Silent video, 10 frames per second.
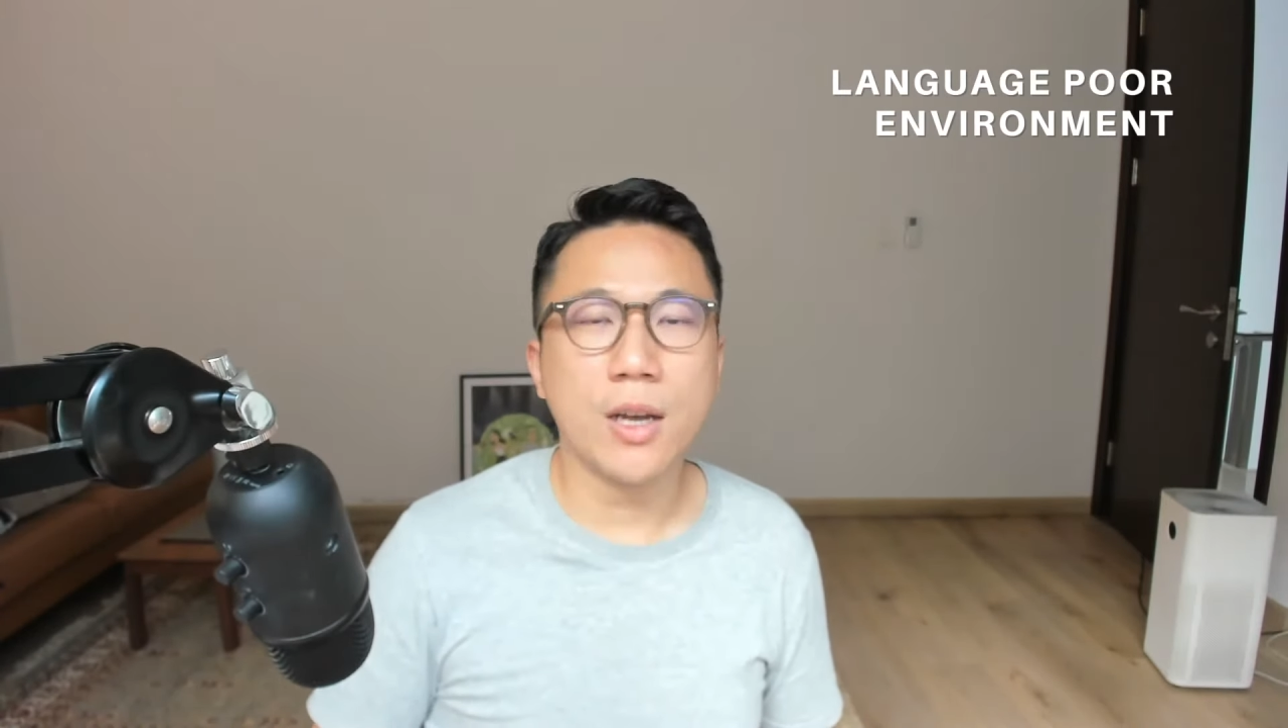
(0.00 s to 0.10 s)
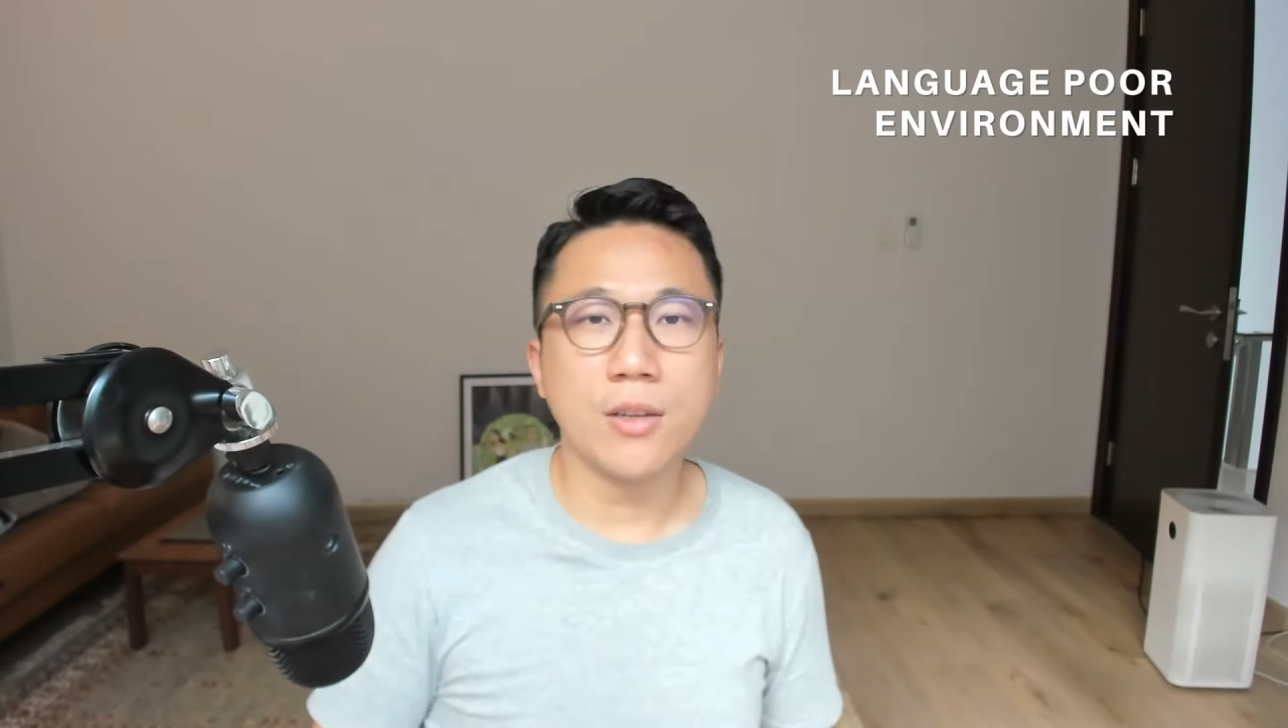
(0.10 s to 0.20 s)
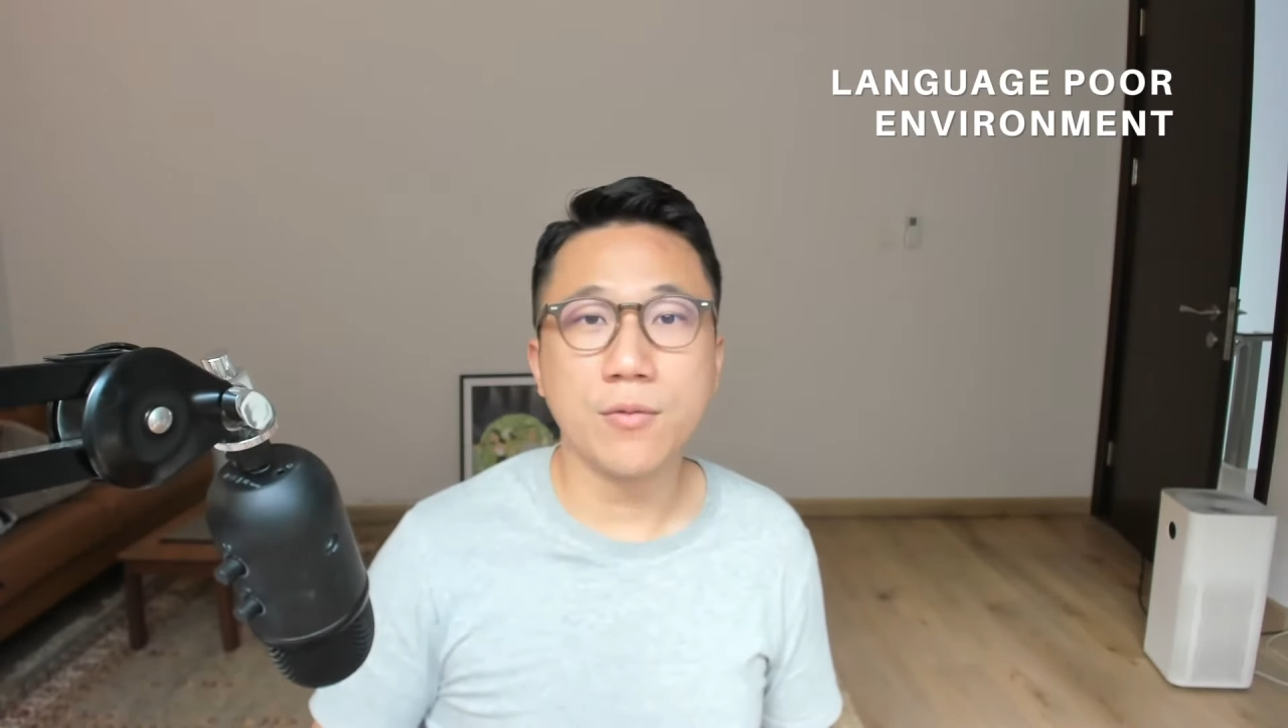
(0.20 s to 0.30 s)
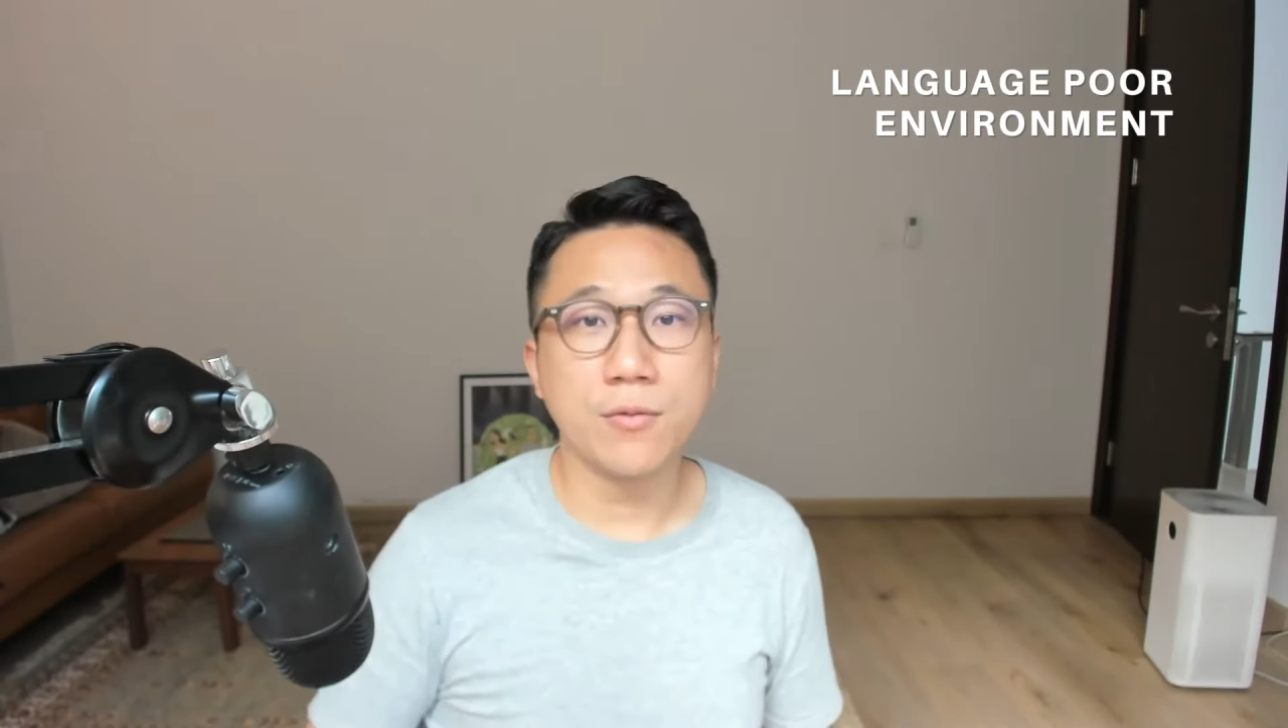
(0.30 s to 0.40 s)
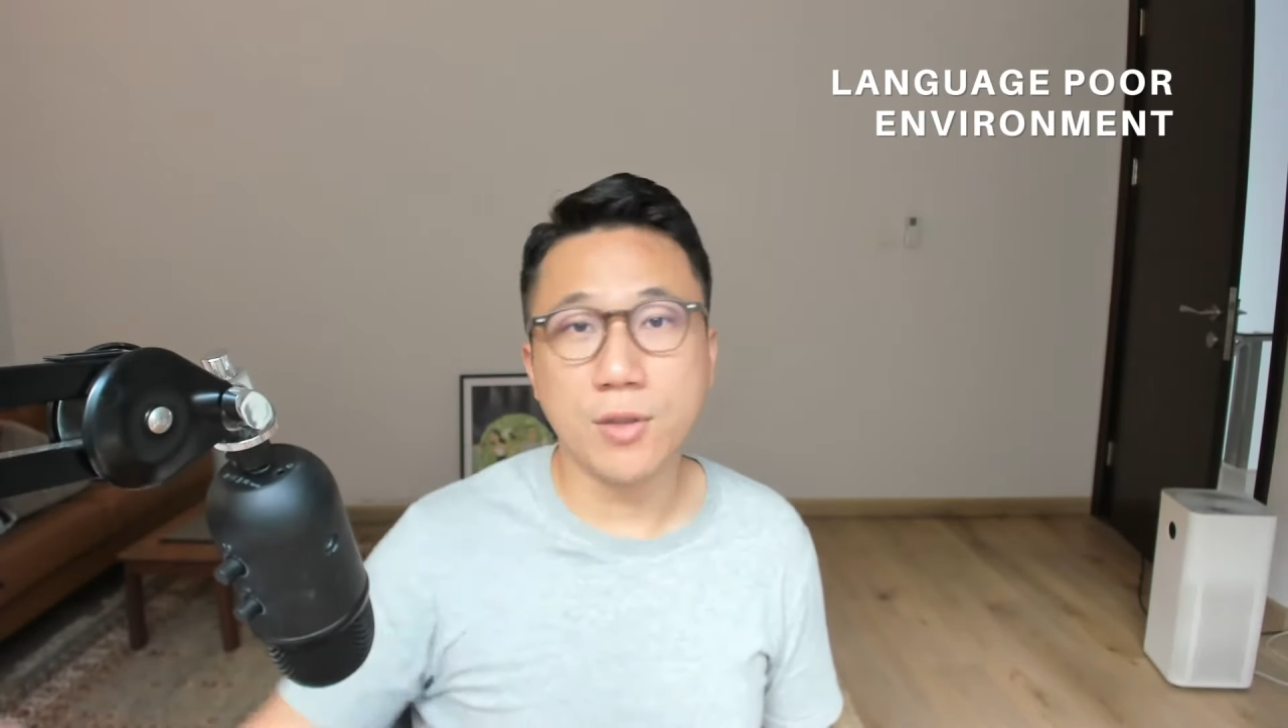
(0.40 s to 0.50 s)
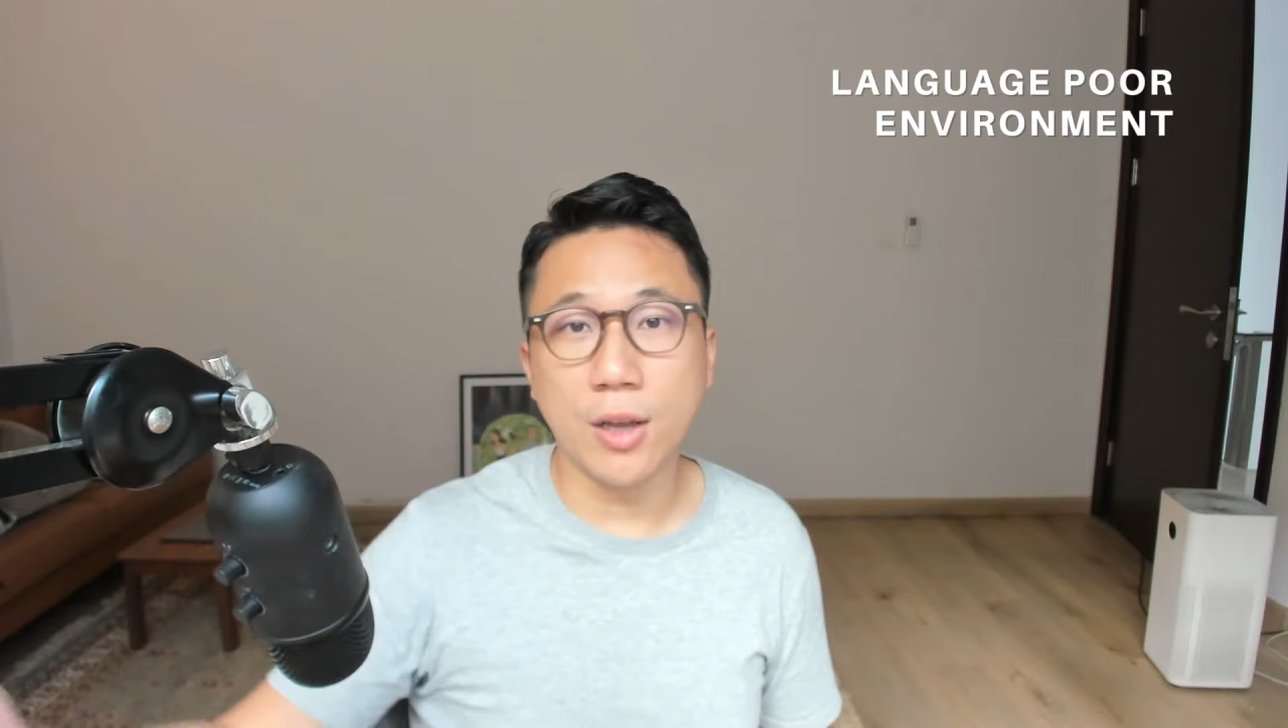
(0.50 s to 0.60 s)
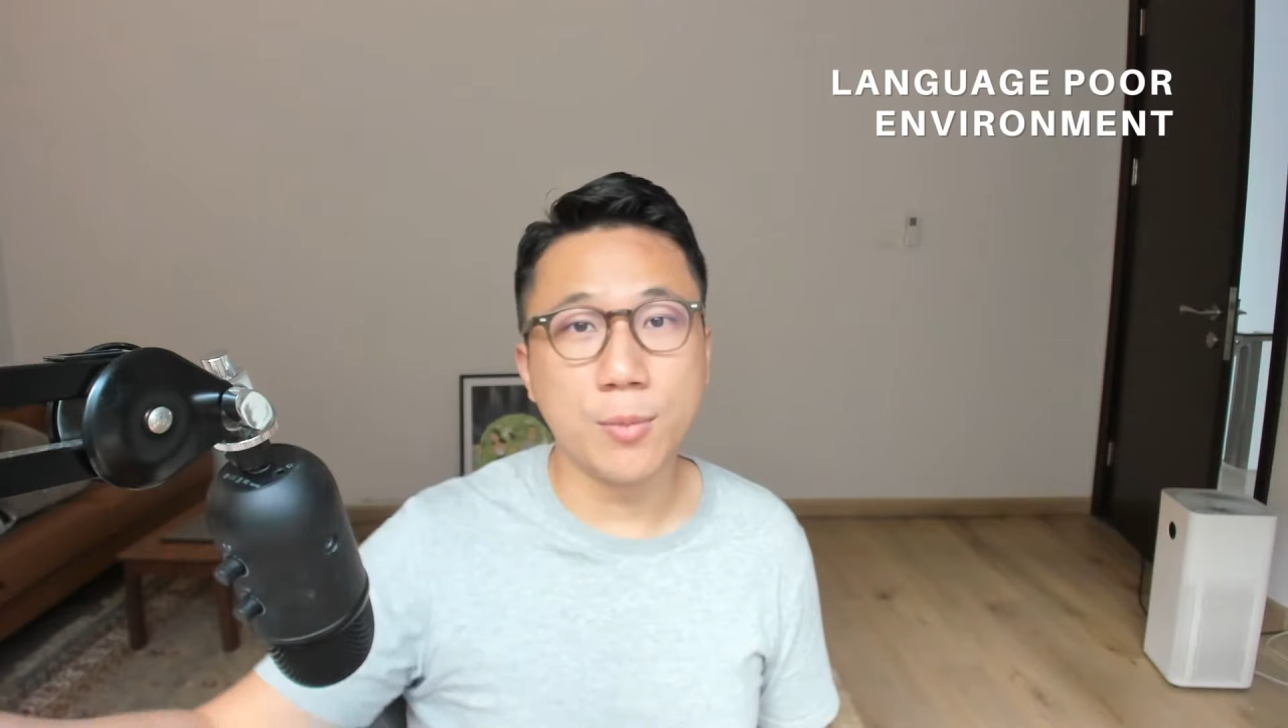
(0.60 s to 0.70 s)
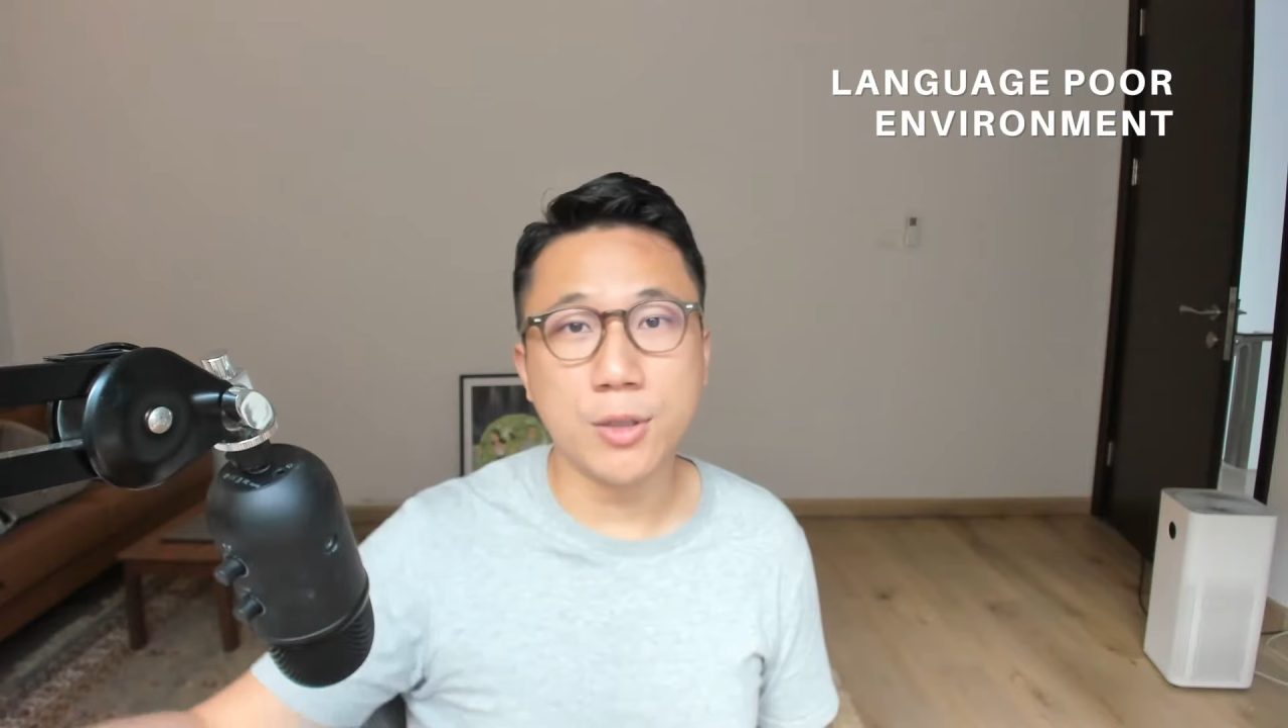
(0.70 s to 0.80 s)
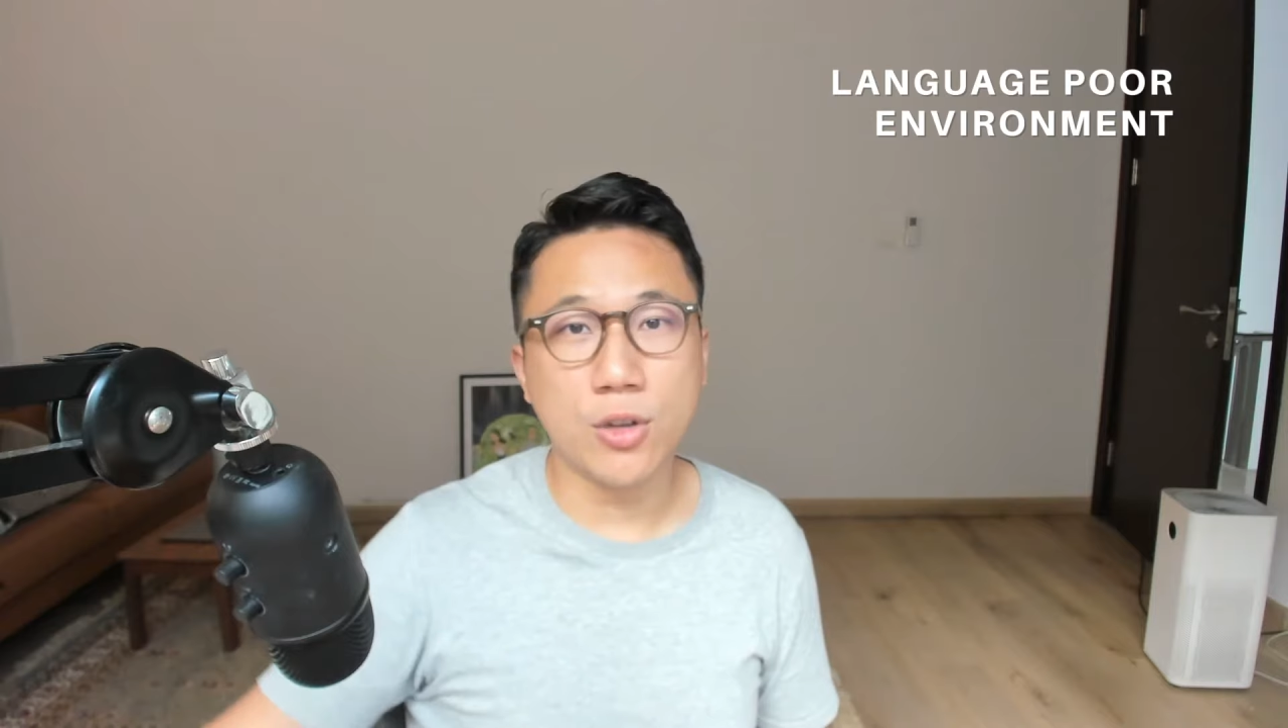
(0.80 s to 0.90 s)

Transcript: other therapists